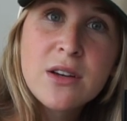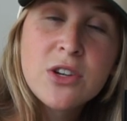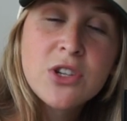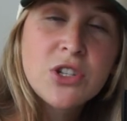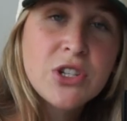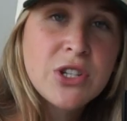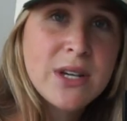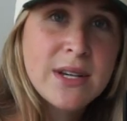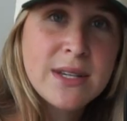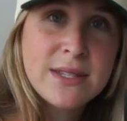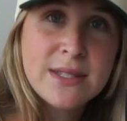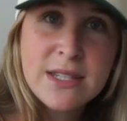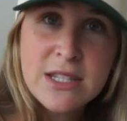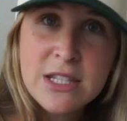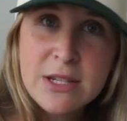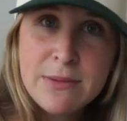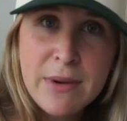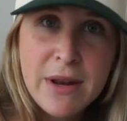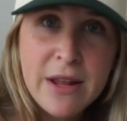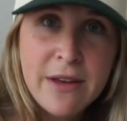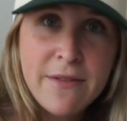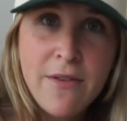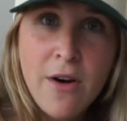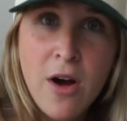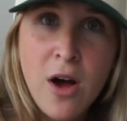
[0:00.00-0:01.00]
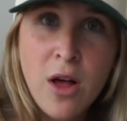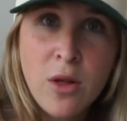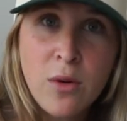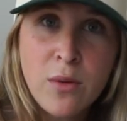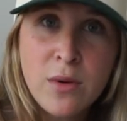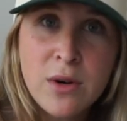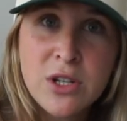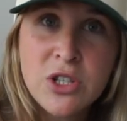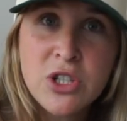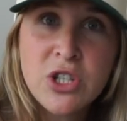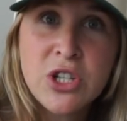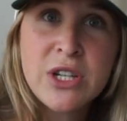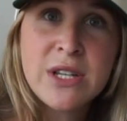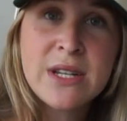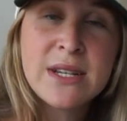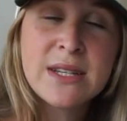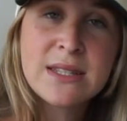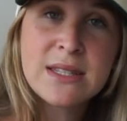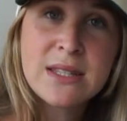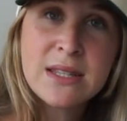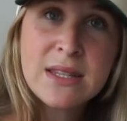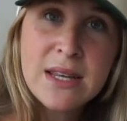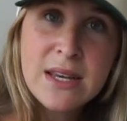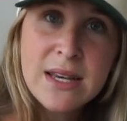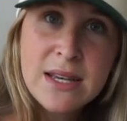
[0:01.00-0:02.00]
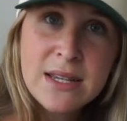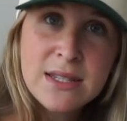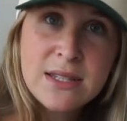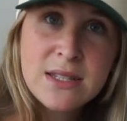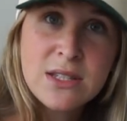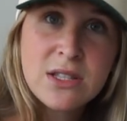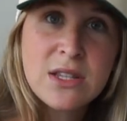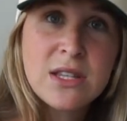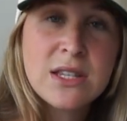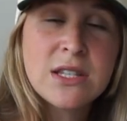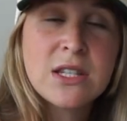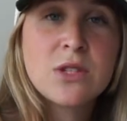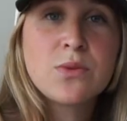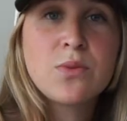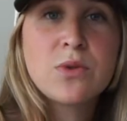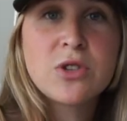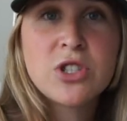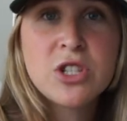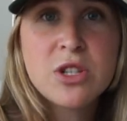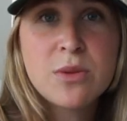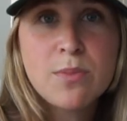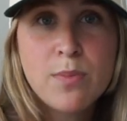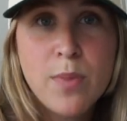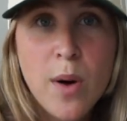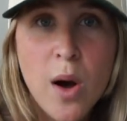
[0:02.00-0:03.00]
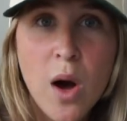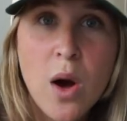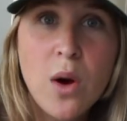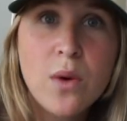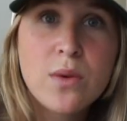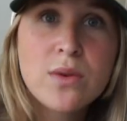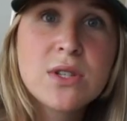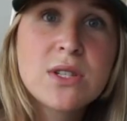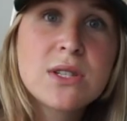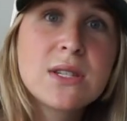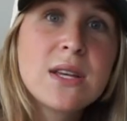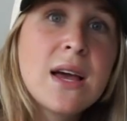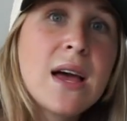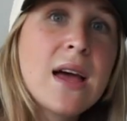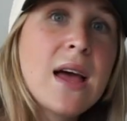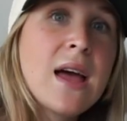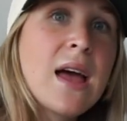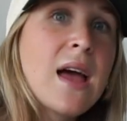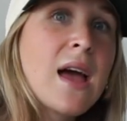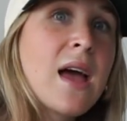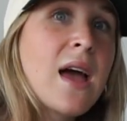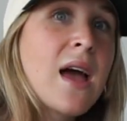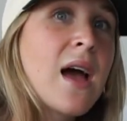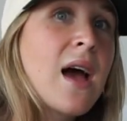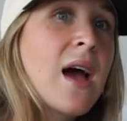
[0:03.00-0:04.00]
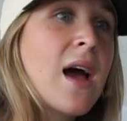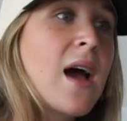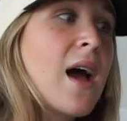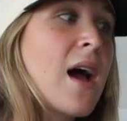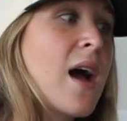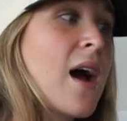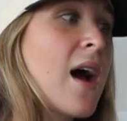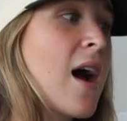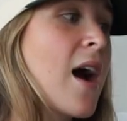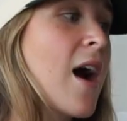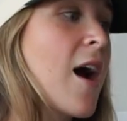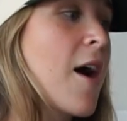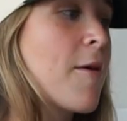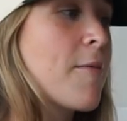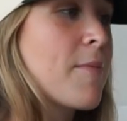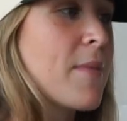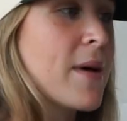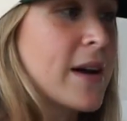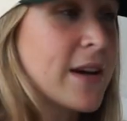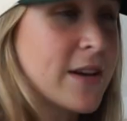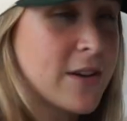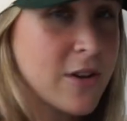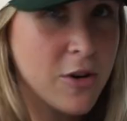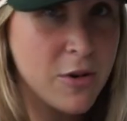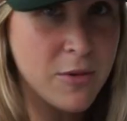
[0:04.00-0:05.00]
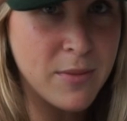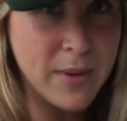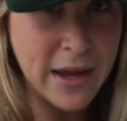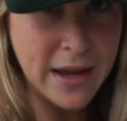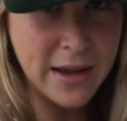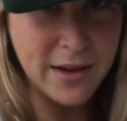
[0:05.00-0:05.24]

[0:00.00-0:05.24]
She has this many followers. She does this. This is what she posts." I'm like, oh my